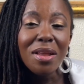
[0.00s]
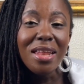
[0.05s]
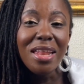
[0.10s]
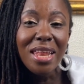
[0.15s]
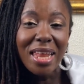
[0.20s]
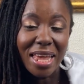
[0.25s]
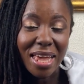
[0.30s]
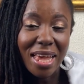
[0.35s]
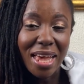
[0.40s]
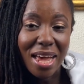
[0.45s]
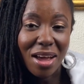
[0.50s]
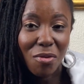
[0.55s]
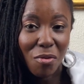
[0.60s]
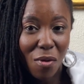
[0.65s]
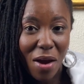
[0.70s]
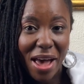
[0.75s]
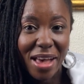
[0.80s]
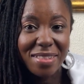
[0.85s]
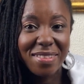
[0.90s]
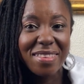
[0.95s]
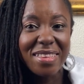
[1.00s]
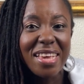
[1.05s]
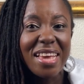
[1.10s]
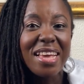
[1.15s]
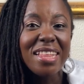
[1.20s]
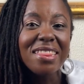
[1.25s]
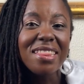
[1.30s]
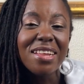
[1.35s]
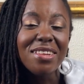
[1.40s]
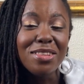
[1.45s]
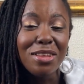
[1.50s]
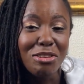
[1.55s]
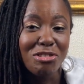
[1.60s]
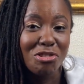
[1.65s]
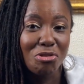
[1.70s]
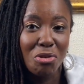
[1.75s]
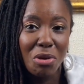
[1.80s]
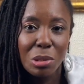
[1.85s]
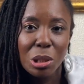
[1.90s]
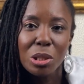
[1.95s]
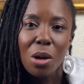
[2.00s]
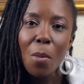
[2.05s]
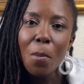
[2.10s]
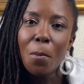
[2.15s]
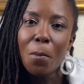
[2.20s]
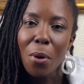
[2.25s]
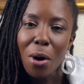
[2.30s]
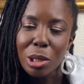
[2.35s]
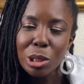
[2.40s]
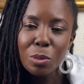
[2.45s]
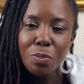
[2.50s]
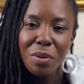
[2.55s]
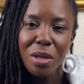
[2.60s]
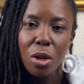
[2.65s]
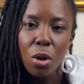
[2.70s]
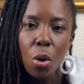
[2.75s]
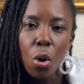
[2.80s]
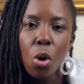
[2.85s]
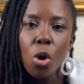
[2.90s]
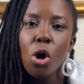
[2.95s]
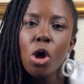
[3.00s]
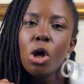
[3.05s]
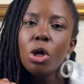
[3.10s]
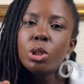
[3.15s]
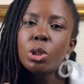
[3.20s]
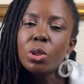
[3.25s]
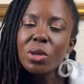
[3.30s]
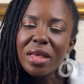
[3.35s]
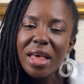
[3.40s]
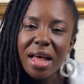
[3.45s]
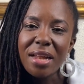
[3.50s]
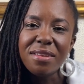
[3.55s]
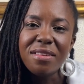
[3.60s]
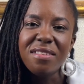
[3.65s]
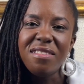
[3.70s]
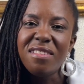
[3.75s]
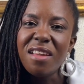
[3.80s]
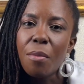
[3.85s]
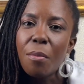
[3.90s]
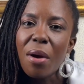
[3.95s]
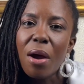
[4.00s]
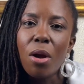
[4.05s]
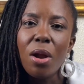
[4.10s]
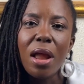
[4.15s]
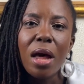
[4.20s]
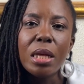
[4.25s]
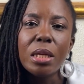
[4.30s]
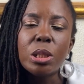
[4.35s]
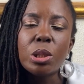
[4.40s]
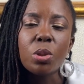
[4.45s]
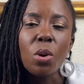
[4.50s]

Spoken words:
link right in the description box below to get the Dermaroller.